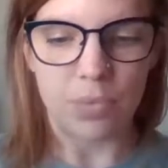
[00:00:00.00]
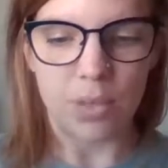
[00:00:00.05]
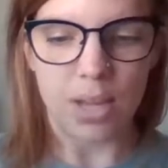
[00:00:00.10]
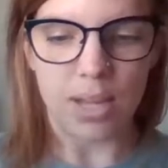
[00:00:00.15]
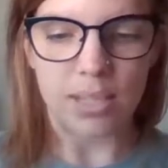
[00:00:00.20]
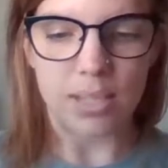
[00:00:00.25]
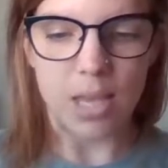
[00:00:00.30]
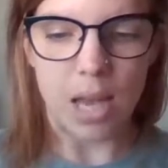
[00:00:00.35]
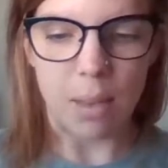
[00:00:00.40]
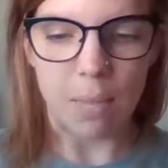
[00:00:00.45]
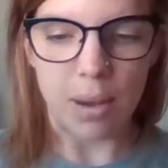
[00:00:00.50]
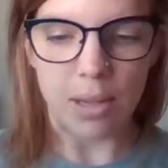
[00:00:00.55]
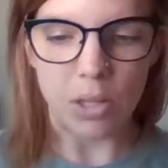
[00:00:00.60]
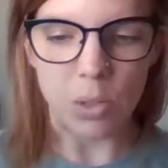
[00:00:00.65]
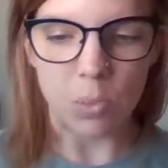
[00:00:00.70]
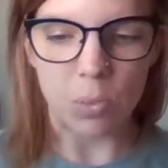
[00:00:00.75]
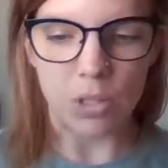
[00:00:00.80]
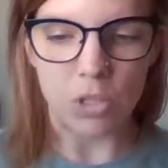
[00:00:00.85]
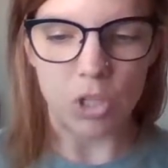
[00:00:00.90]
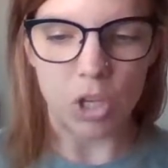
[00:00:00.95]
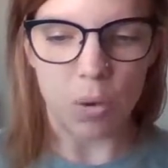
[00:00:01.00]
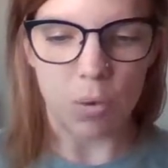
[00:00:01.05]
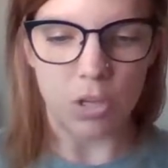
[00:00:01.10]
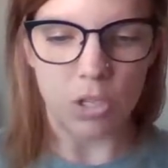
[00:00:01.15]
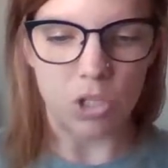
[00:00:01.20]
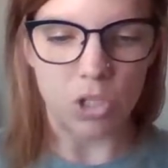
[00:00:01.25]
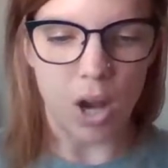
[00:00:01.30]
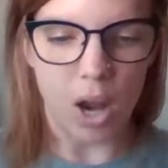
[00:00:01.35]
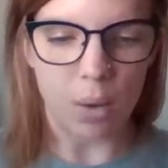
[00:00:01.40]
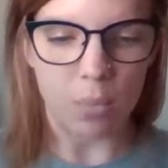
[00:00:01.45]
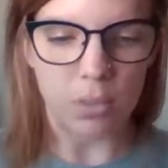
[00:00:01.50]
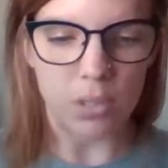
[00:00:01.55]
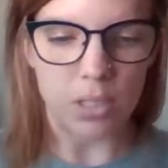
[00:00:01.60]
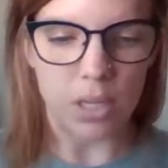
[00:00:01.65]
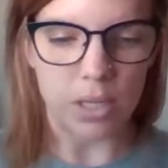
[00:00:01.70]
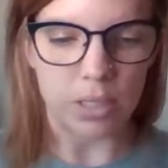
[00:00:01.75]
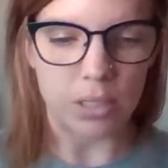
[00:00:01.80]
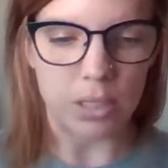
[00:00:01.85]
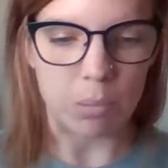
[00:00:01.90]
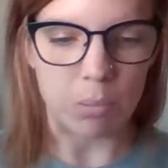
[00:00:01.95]
I sat by the window and Jack was
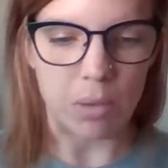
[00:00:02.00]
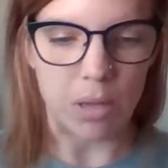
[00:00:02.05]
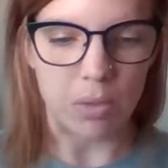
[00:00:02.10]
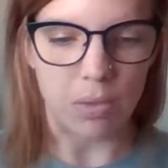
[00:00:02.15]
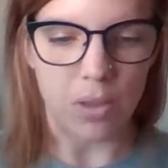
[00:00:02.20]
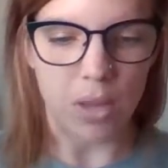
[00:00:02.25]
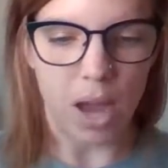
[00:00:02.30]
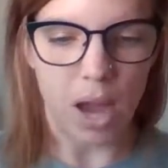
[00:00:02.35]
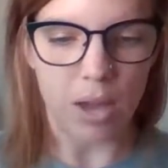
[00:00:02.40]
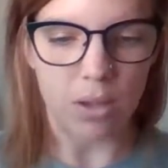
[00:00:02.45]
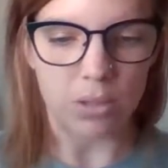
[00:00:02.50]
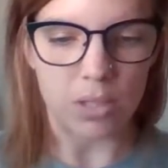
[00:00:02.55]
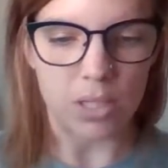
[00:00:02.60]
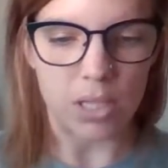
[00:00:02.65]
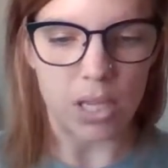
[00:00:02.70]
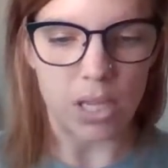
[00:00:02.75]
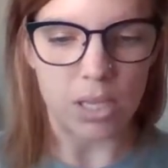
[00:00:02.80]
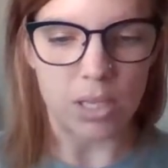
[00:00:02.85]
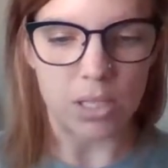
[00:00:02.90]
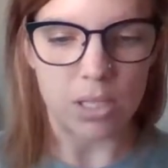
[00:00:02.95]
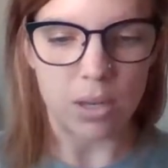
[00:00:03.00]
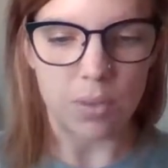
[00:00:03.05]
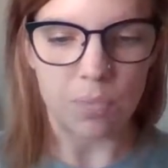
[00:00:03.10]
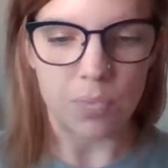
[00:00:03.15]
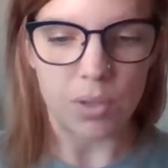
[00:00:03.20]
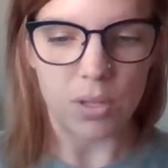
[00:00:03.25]
next to me in the aisle seat.